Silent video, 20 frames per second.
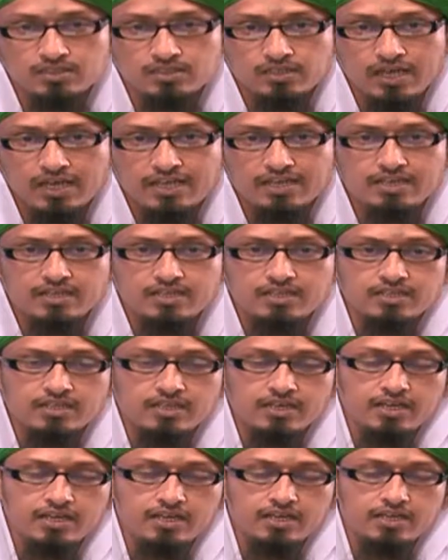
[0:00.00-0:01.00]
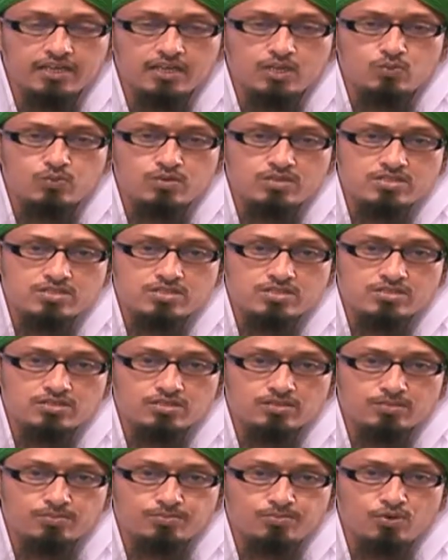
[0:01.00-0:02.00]
and it was
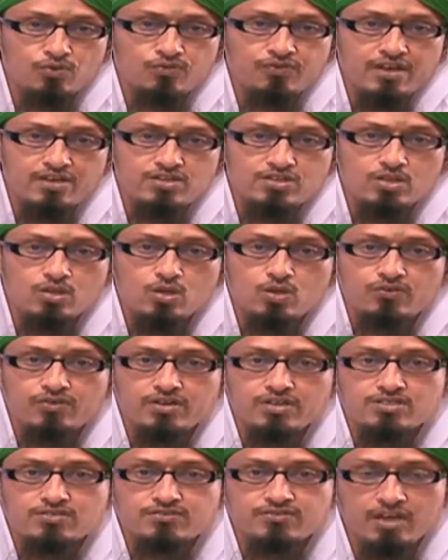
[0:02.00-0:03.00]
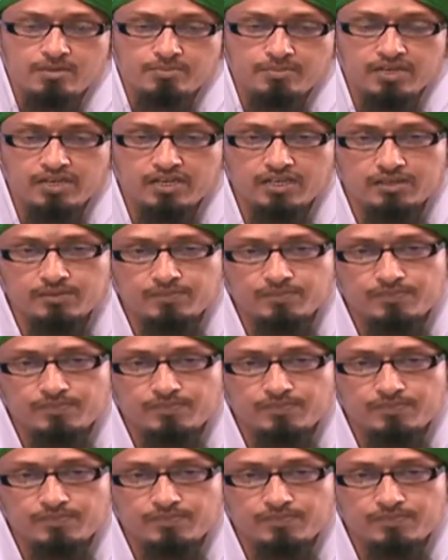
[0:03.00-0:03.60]
profession of his family.